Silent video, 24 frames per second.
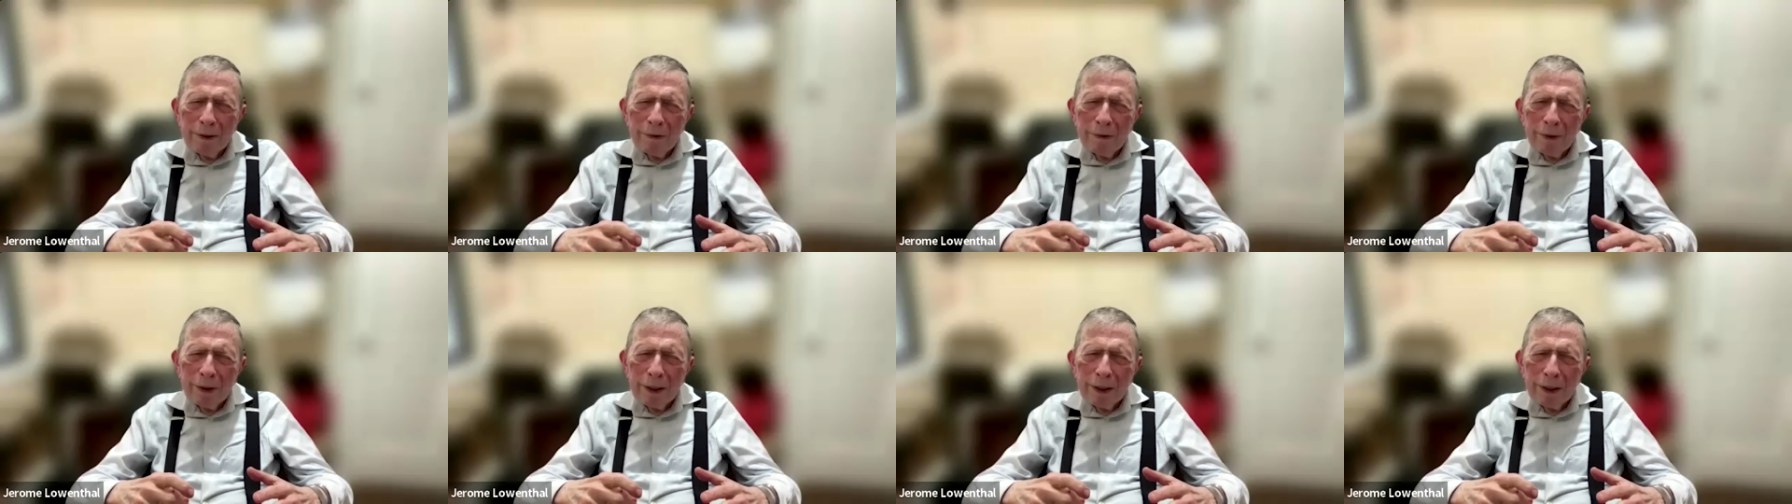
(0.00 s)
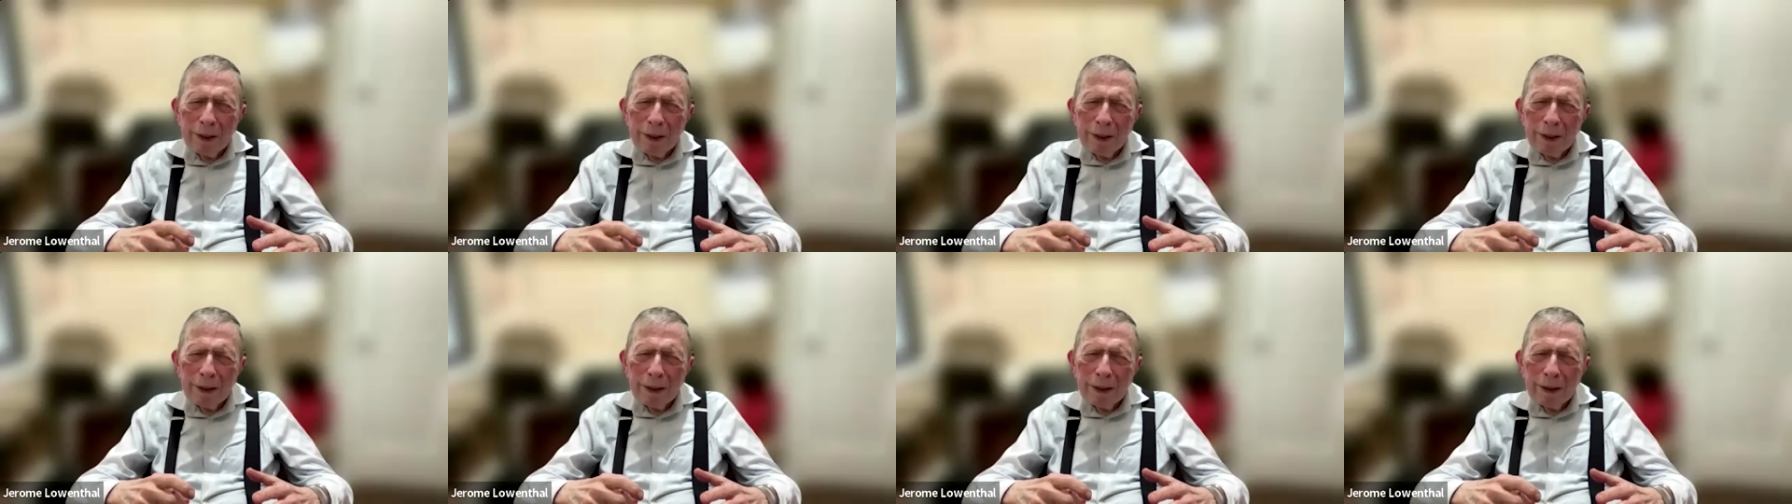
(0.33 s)

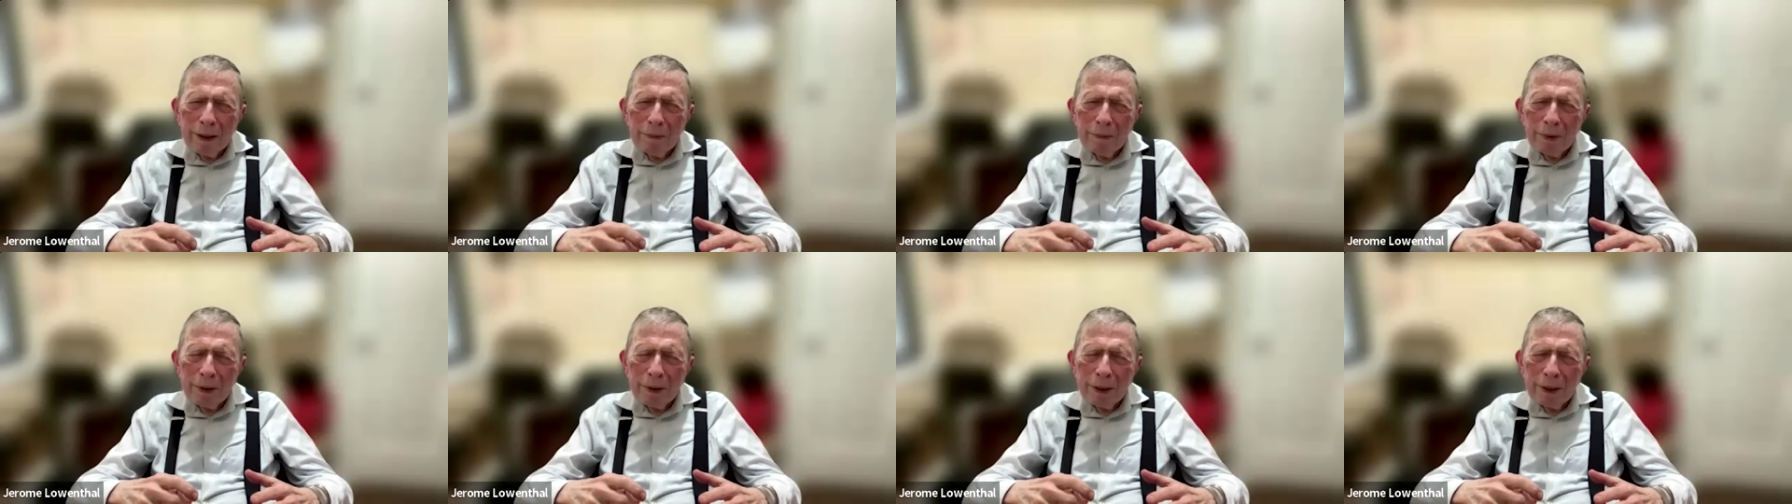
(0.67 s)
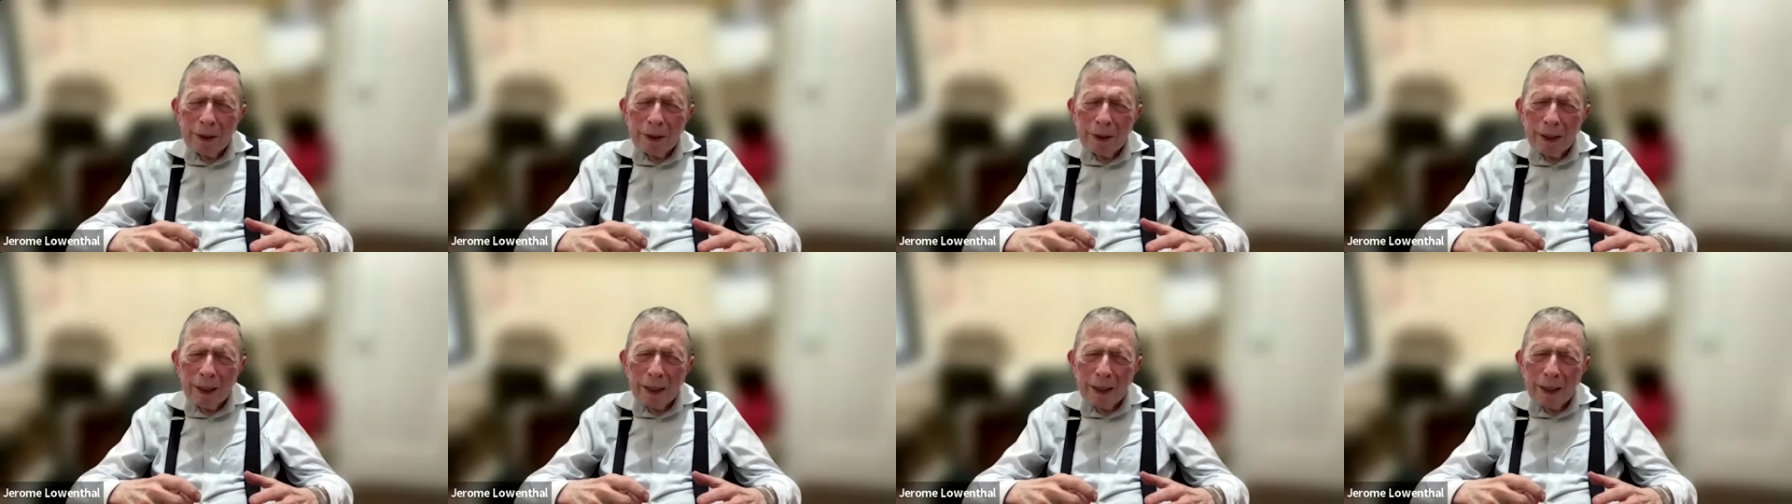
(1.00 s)
really
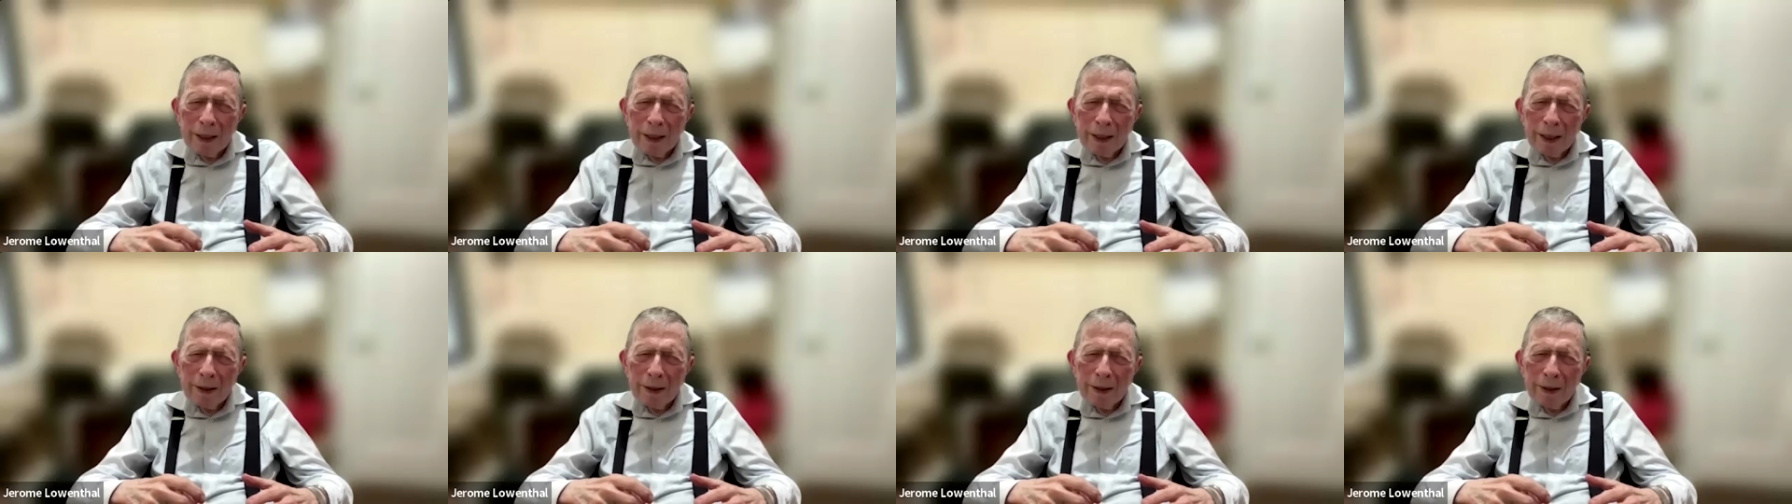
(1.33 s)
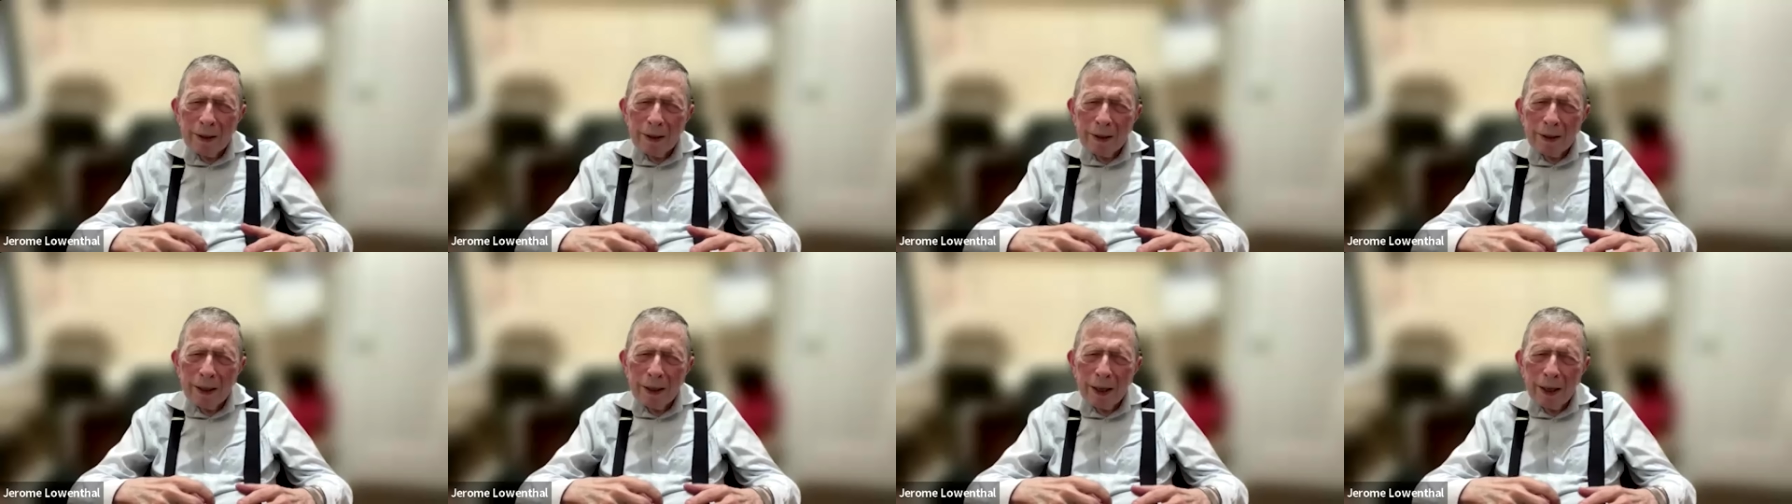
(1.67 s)
appreciate it at
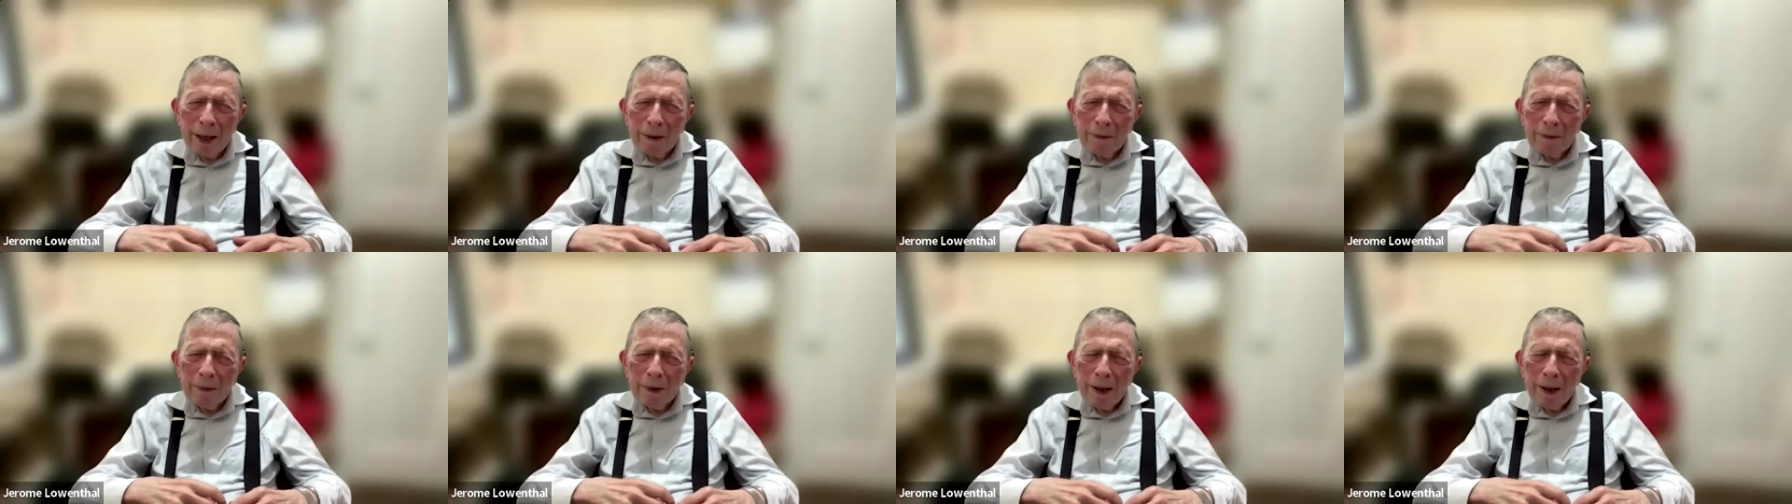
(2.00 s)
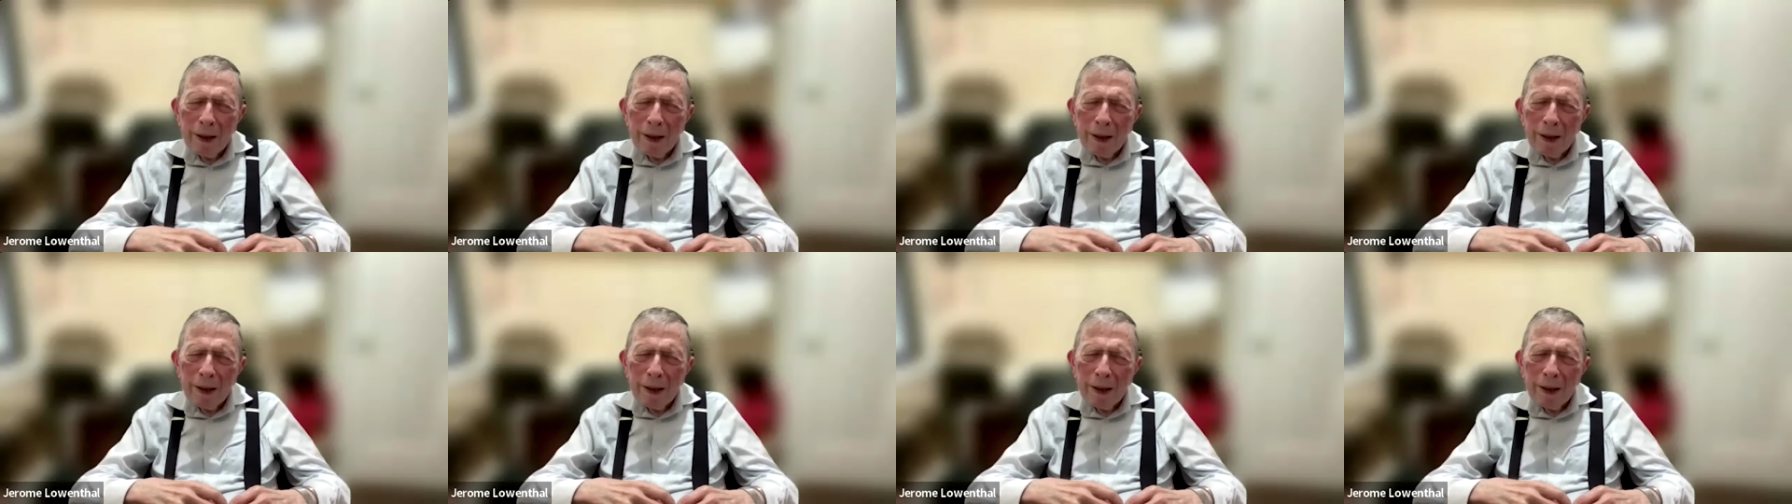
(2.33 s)
the time,